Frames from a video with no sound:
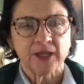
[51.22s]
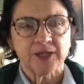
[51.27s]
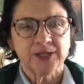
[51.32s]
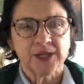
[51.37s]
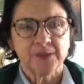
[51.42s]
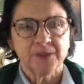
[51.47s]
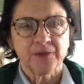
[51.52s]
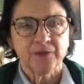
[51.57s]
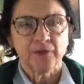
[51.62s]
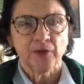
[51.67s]

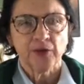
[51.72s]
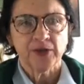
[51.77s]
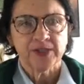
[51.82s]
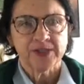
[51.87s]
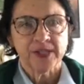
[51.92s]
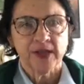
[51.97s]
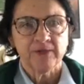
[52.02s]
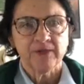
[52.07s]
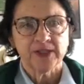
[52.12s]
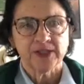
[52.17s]
Chapter
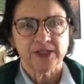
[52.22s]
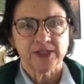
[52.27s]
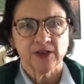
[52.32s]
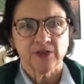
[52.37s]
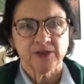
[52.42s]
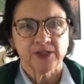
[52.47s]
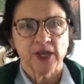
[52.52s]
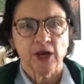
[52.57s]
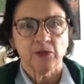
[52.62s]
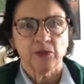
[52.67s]
47
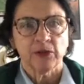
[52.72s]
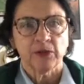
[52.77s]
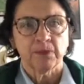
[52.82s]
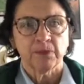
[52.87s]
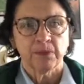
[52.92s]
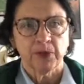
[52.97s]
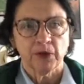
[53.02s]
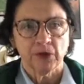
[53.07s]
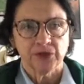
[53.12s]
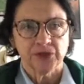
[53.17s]
starts out
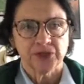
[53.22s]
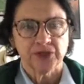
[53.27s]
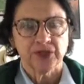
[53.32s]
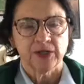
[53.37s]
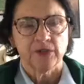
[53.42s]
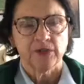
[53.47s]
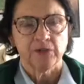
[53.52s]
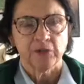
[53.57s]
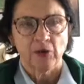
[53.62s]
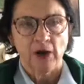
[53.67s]
with
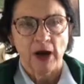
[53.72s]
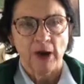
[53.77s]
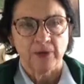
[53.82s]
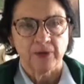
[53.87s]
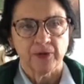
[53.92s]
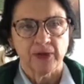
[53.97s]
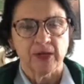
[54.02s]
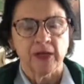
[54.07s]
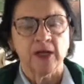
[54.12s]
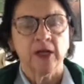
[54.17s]
personal
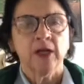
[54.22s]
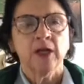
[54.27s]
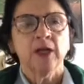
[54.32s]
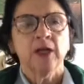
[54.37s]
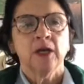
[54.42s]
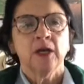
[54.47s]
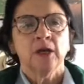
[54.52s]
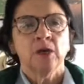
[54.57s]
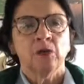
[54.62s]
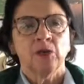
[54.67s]
property,
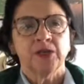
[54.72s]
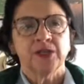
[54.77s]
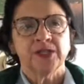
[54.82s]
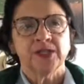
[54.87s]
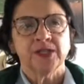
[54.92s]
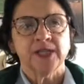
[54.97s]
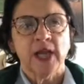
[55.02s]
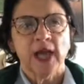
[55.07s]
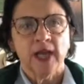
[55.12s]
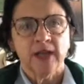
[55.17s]
which
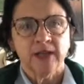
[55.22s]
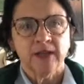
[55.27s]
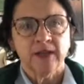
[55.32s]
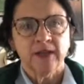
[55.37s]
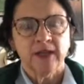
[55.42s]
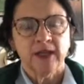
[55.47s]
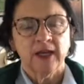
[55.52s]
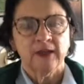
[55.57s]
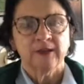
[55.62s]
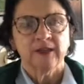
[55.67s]
is
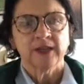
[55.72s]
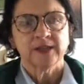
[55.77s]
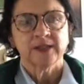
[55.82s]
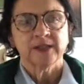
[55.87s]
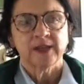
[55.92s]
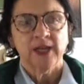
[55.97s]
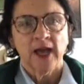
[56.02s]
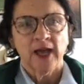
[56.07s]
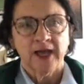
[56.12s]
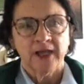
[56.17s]
anything
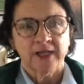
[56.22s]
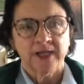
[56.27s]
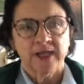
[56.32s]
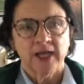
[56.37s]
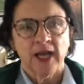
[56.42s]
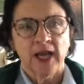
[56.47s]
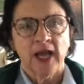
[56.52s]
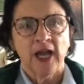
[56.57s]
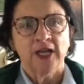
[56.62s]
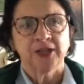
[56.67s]
that's not
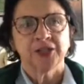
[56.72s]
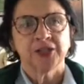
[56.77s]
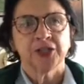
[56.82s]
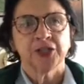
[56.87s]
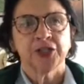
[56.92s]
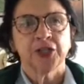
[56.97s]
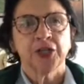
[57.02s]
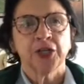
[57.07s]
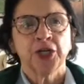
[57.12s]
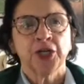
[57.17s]

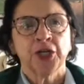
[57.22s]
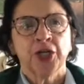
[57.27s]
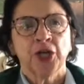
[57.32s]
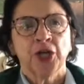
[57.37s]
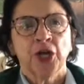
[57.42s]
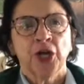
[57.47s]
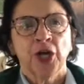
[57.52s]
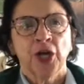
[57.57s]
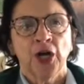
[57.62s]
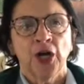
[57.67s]
attached
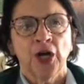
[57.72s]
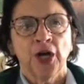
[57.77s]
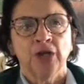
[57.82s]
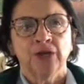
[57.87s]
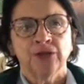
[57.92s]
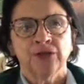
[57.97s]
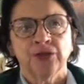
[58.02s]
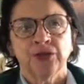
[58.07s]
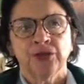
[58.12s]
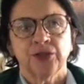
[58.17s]

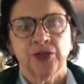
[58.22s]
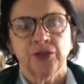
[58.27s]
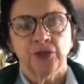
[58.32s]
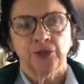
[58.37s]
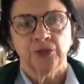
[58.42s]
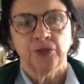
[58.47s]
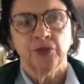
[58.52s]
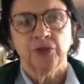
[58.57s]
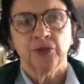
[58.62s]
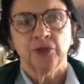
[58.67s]

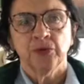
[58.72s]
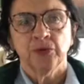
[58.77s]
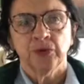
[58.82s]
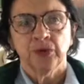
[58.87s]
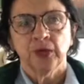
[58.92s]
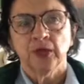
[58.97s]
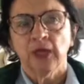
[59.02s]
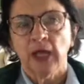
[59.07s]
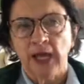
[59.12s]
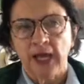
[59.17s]
to
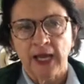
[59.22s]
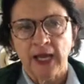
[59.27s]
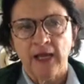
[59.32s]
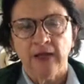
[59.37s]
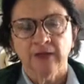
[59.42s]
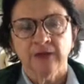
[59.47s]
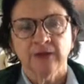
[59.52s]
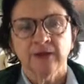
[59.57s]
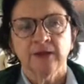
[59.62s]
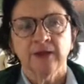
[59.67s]
the
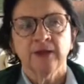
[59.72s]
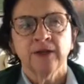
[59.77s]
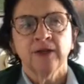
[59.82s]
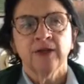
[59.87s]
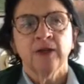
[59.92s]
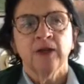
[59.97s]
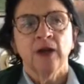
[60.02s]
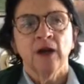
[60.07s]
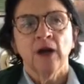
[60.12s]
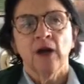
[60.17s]
land
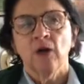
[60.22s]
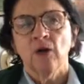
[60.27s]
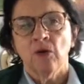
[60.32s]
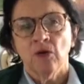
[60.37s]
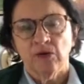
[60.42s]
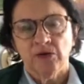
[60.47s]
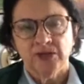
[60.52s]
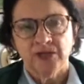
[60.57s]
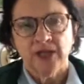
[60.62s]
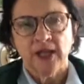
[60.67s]

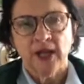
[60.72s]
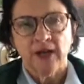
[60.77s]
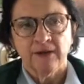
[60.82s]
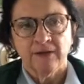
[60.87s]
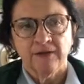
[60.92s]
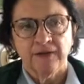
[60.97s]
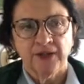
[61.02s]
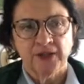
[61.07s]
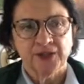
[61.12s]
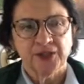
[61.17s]
or is not
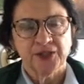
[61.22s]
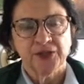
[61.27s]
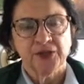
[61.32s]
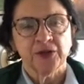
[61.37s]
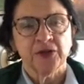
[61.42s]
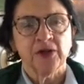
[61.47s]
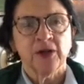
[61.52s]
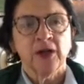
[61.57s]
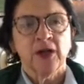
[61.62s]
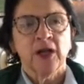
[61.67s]
a
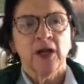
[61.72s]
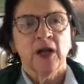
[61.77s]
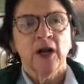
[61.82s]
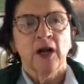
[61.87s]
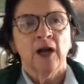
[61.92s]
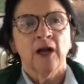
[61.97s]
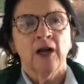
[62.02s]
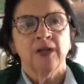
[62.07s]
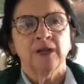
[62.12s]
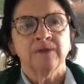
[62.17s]
fixture.
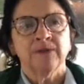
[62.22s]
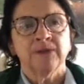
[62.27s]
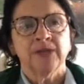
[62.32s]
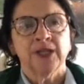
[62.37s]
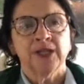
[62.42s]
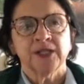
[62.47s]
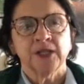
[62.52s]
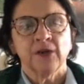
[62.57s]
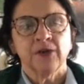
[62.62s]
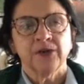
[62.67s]

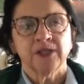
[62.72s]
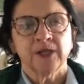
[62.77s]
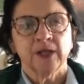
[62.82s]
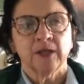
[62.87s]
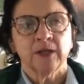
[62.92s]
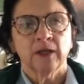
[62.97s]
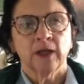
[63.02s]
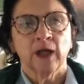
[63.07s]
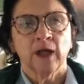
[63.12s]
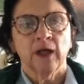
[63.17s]
It's always
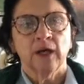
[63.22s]
a